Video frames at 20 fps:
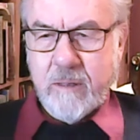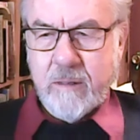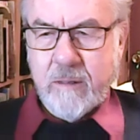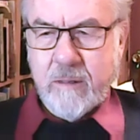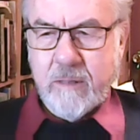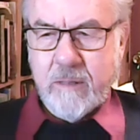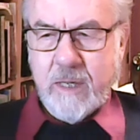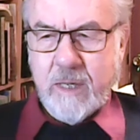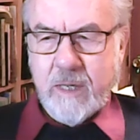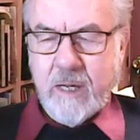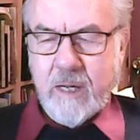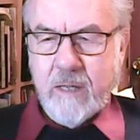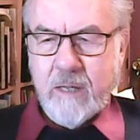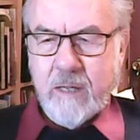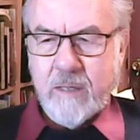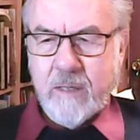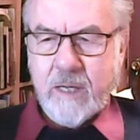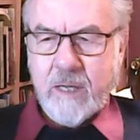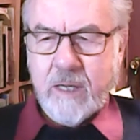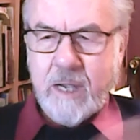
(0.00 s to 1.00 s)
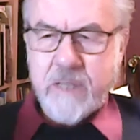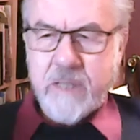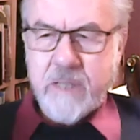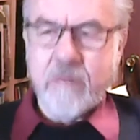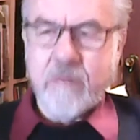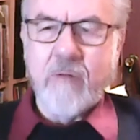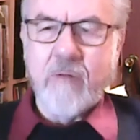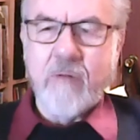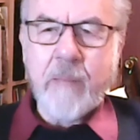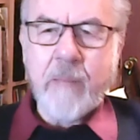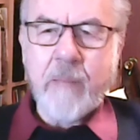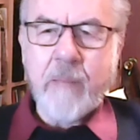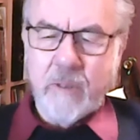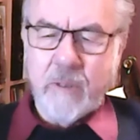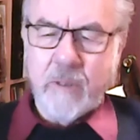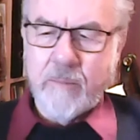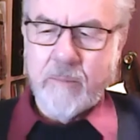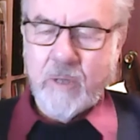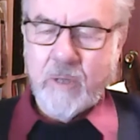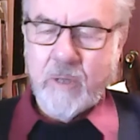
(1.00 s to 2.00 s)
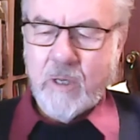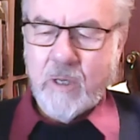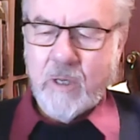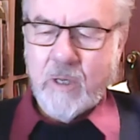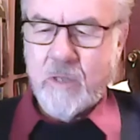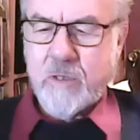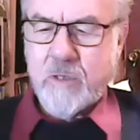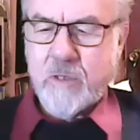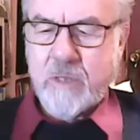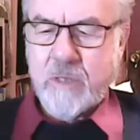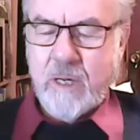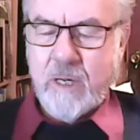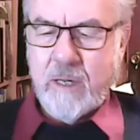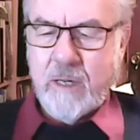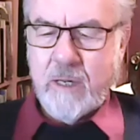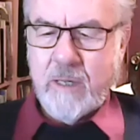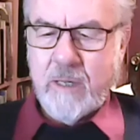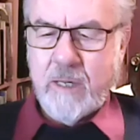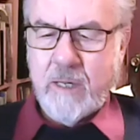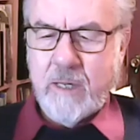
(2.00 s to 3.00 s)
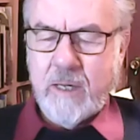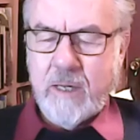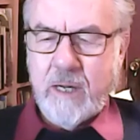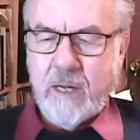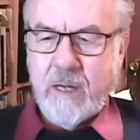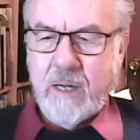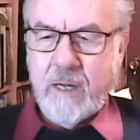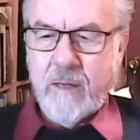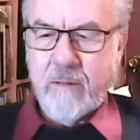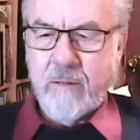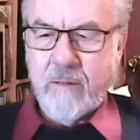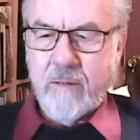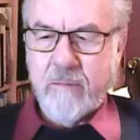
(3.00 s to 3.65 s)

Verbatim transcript: the, the case erupted because uh, Lindy,